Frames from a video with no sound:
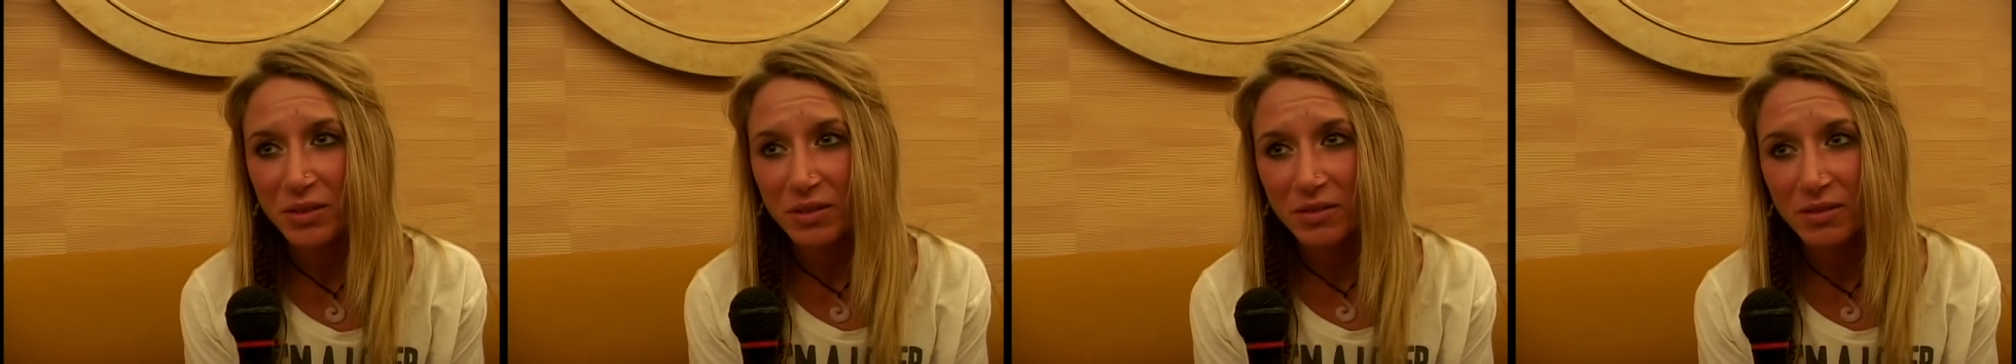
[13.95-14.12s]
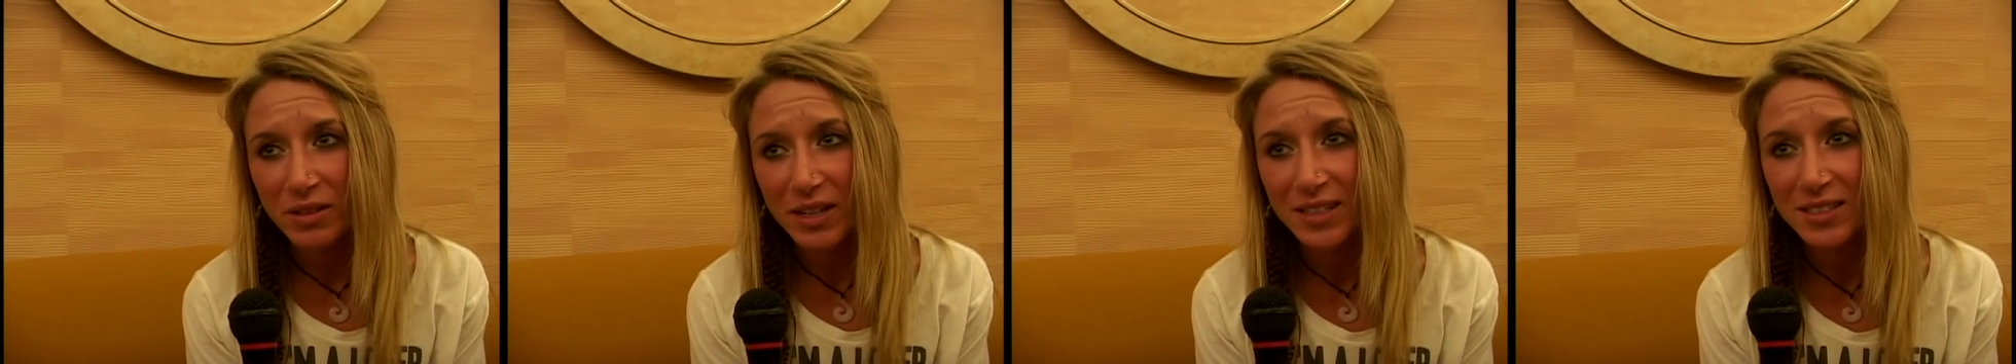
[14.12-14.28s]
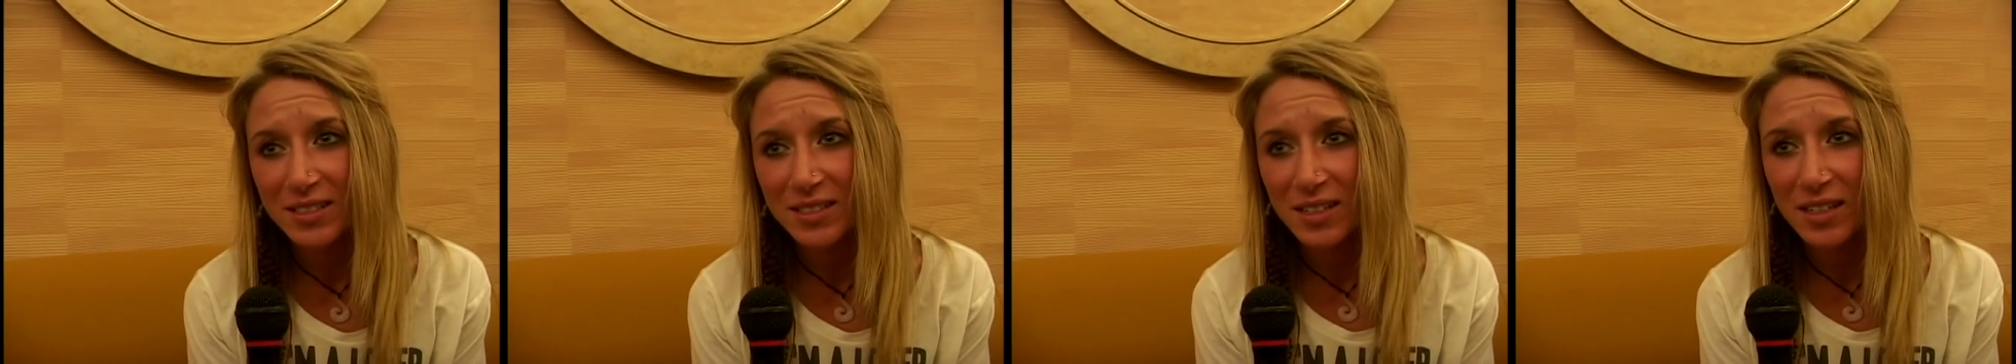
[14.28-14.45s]

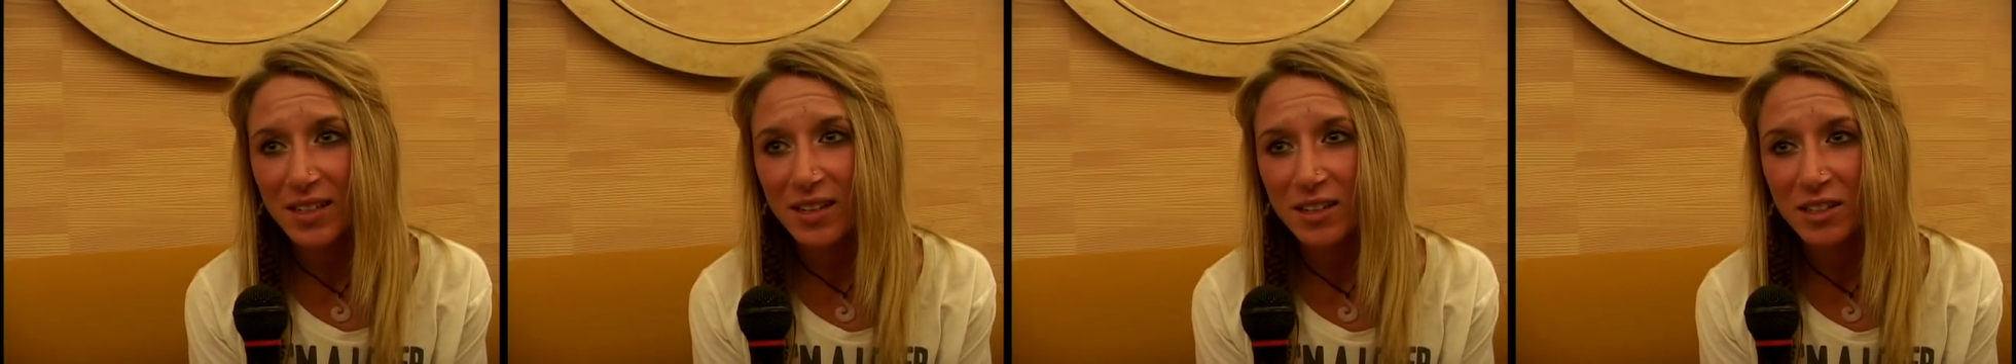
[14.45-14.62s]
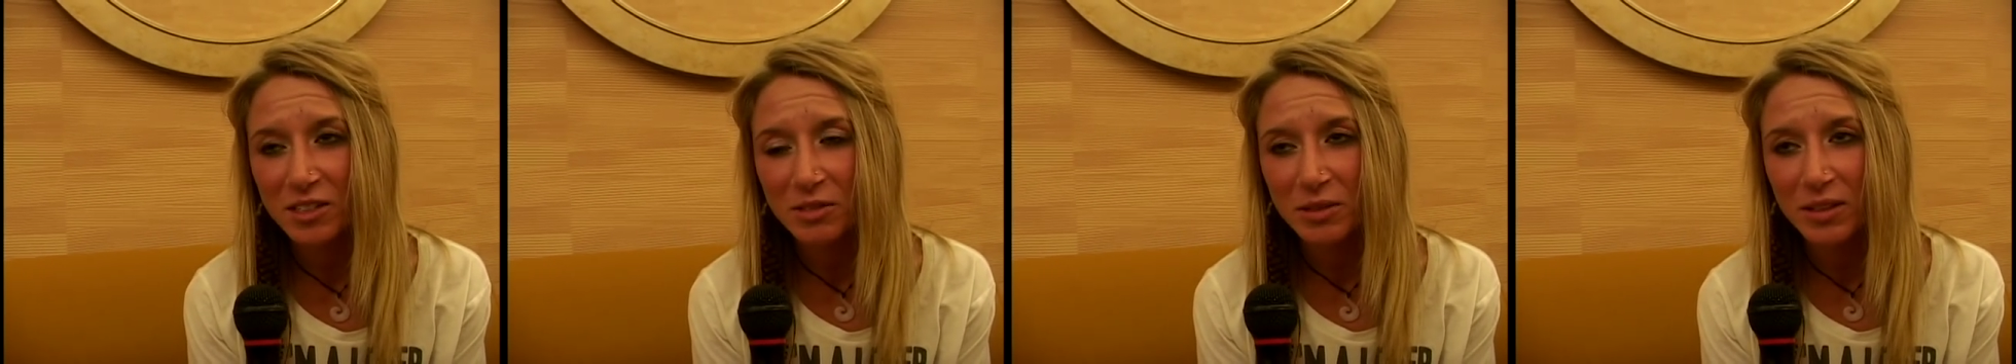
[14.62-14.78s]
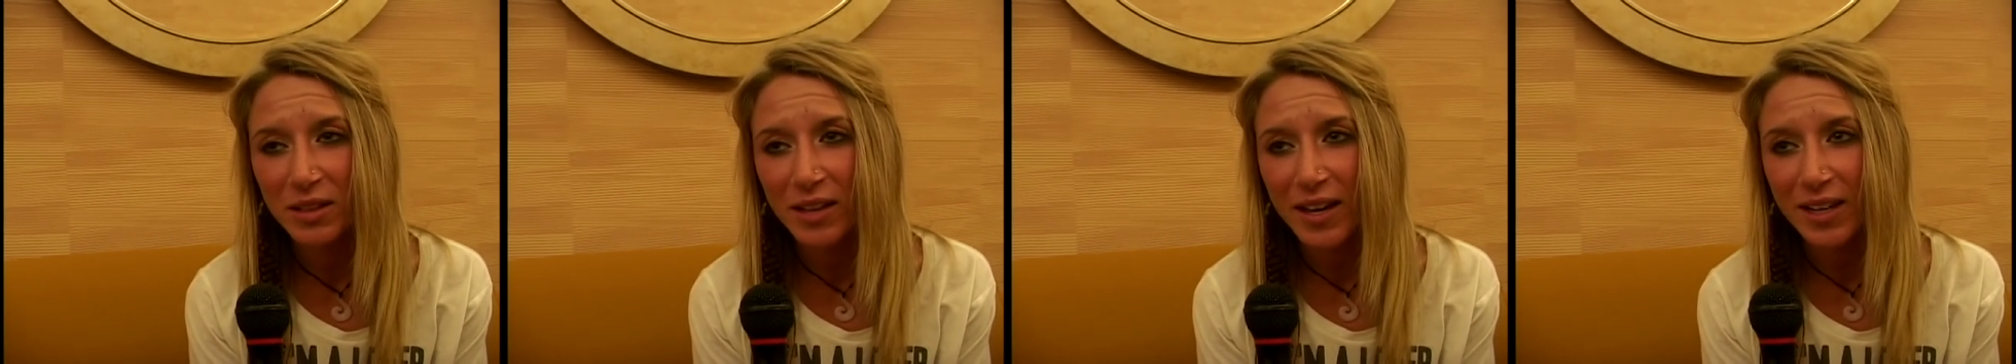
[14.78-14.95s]
race it
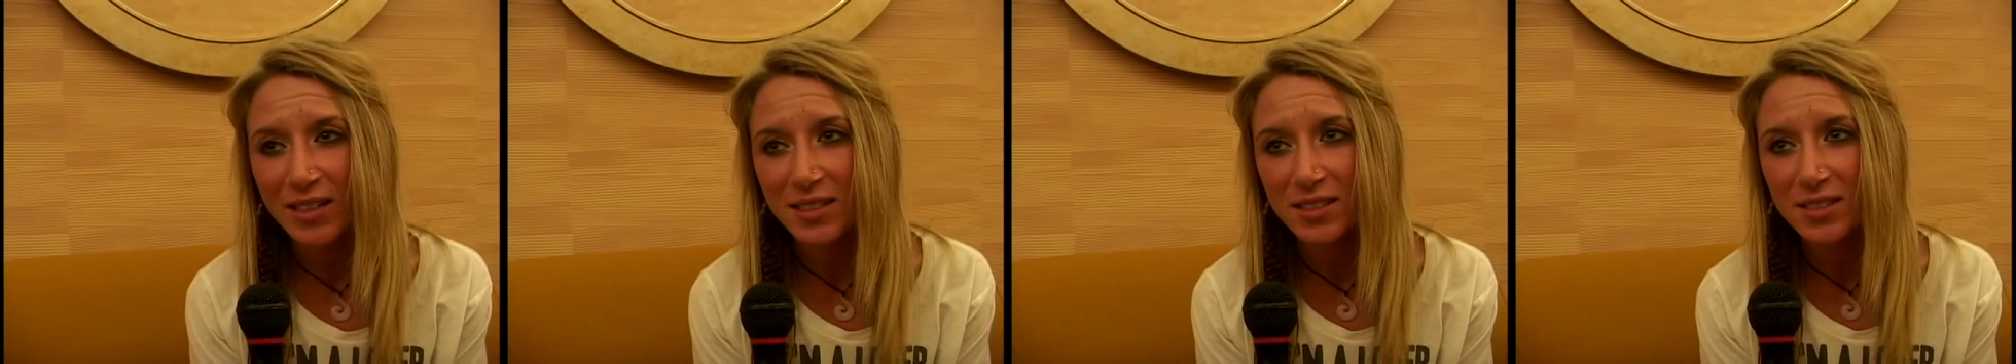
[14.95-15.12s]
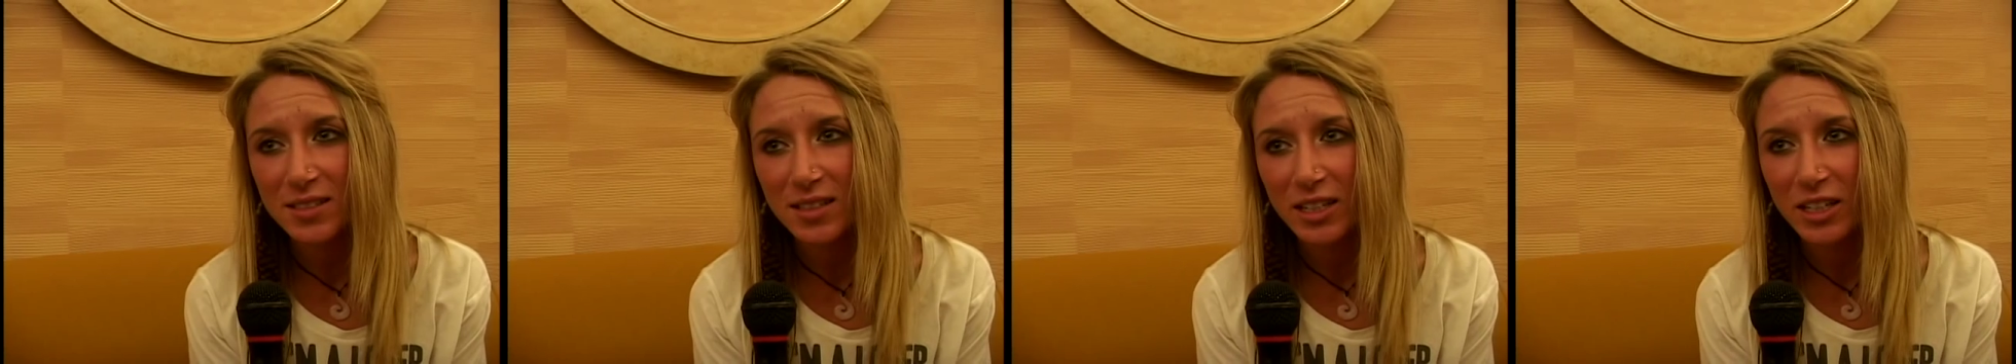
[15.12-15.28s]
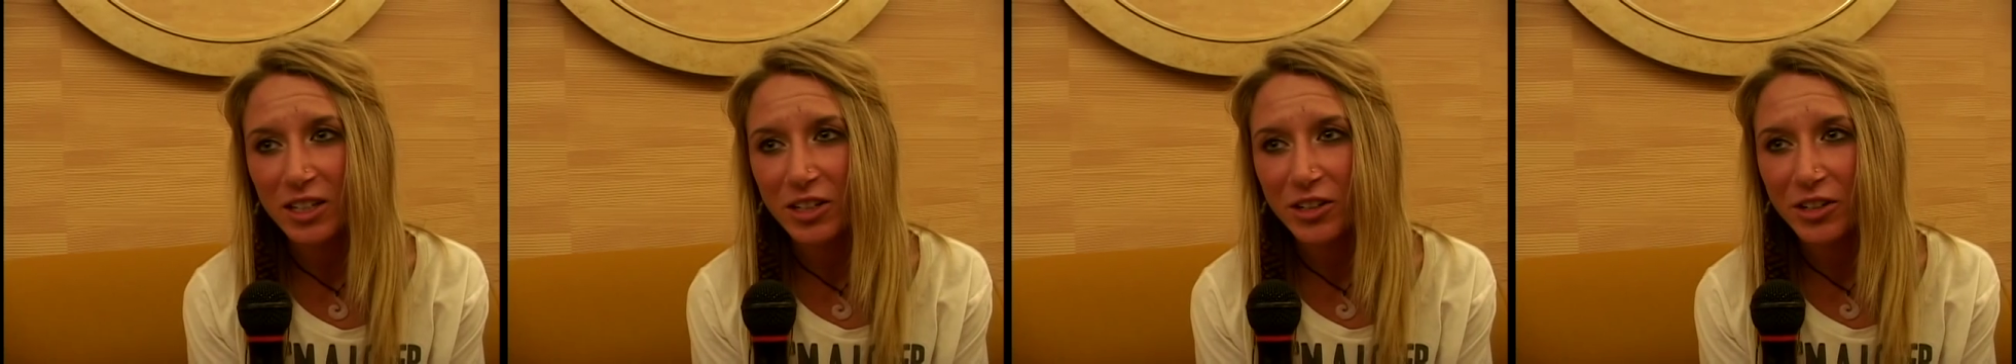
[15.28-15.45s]
as relaxed as
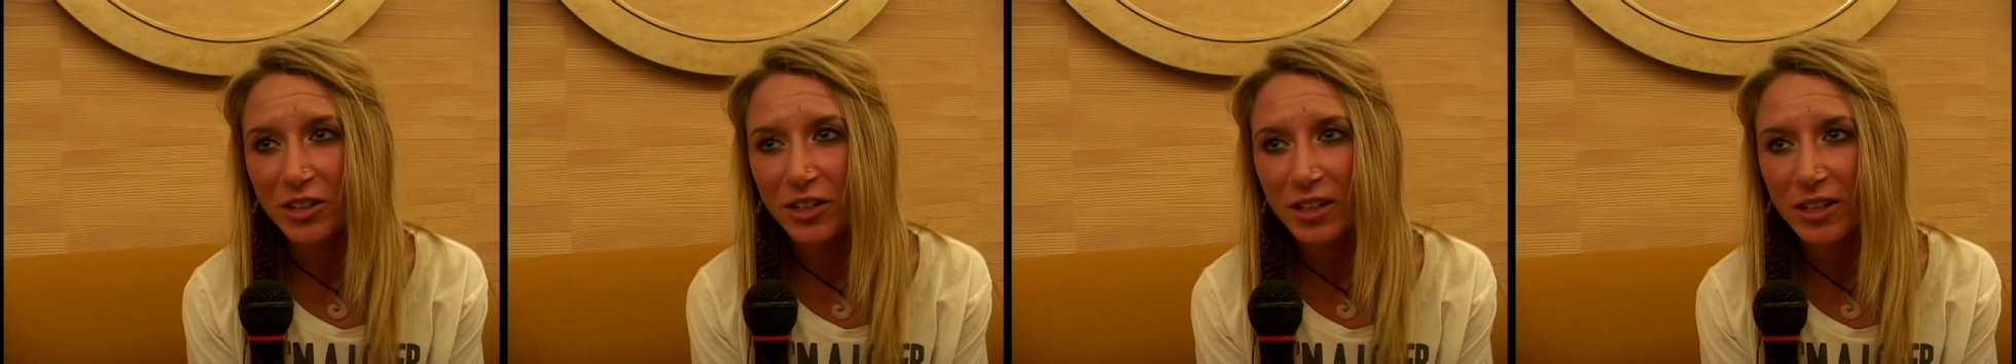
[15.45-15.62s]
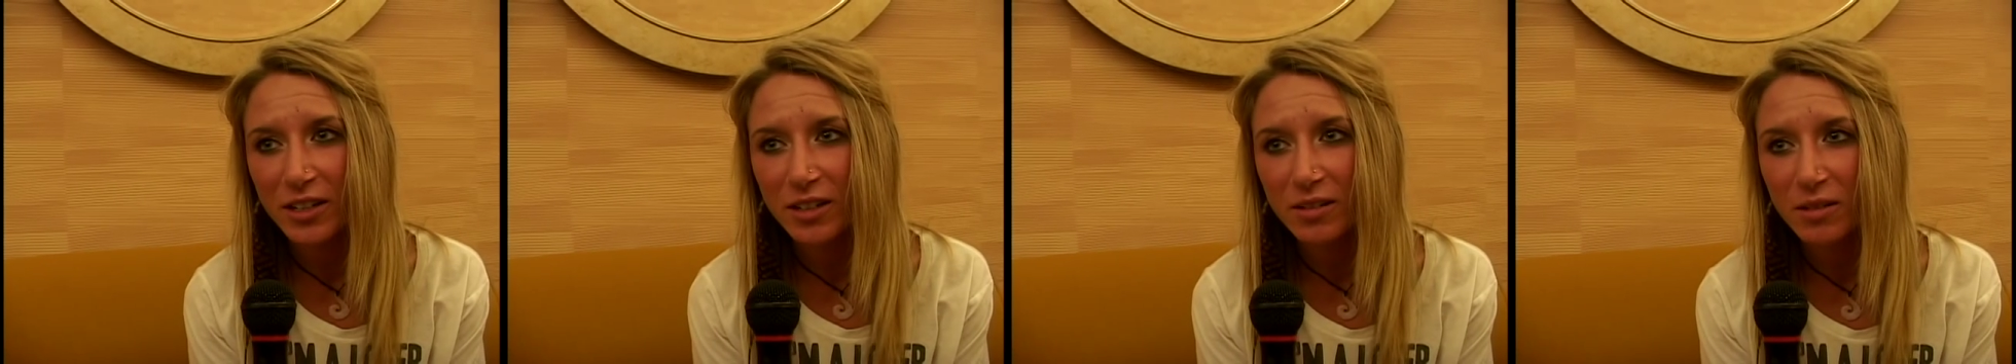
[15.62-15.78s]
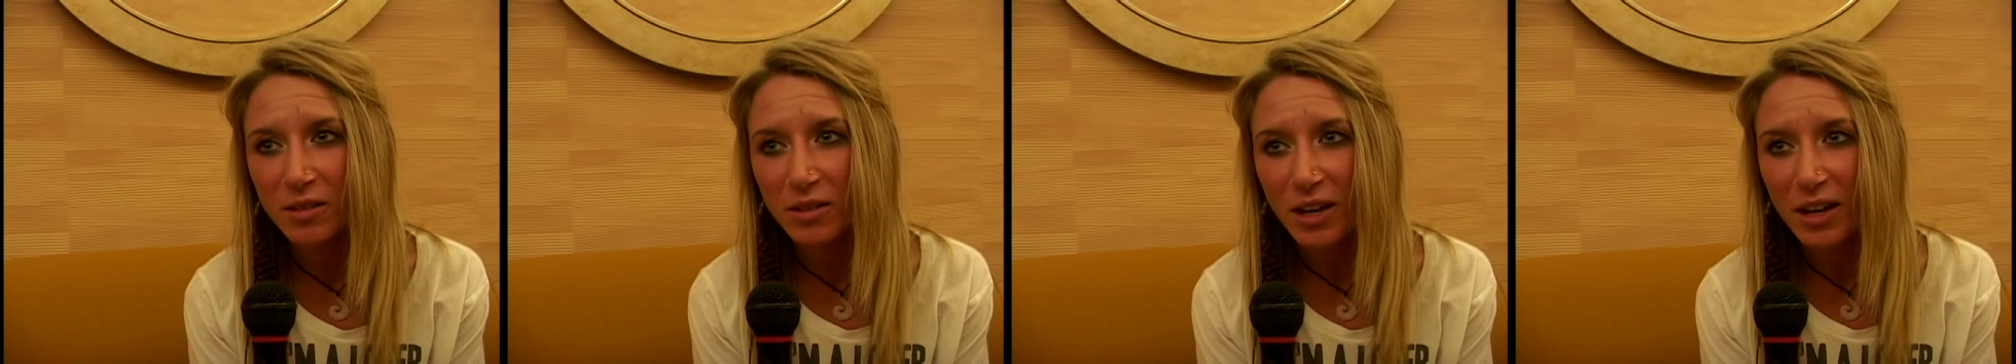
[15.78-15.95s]
I could.